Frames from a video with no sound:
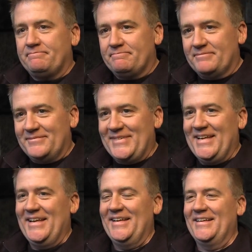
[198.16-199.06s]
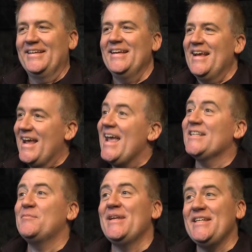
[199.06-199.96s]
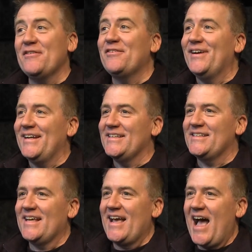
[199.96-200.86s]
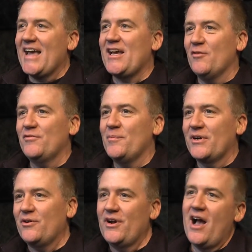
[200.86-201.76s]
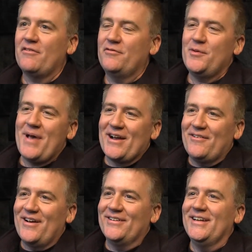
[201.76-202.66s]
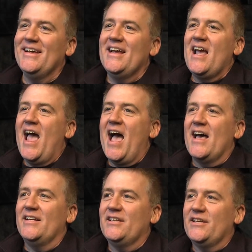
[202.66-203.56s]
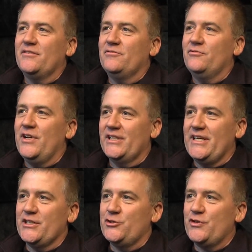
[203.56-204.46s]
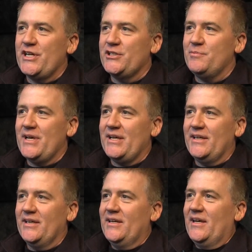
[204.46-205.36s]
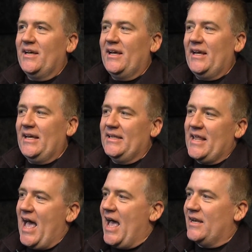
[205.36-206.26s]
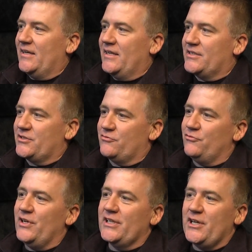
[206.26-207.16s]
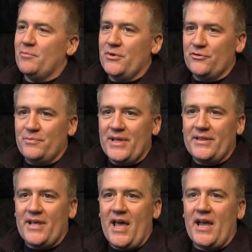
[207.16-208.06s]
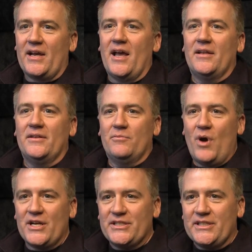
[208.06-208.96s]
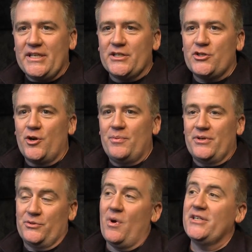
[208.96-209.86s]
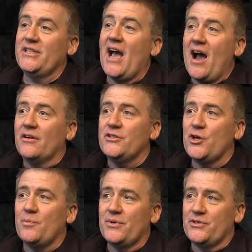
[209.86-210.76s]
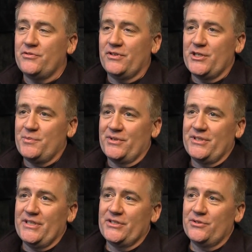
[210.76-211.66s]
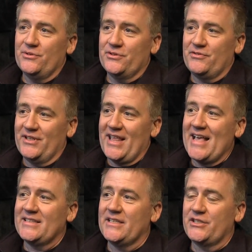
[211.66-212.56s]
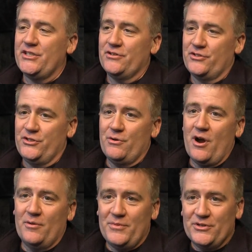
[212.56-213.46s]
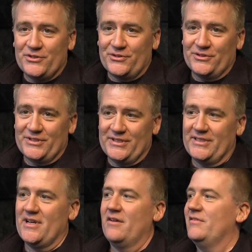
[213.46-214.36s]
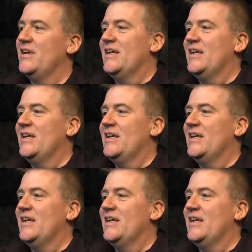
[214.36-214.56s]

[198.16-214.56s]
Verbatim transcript: That's really cool. It's been different. It's, I come from a choreography background. And it really intrigued me in that it's really a movement thing. And watching the interpreters, watching our interpreters for Lynchburg City Schools for the last 6 years do our musicals and stuff,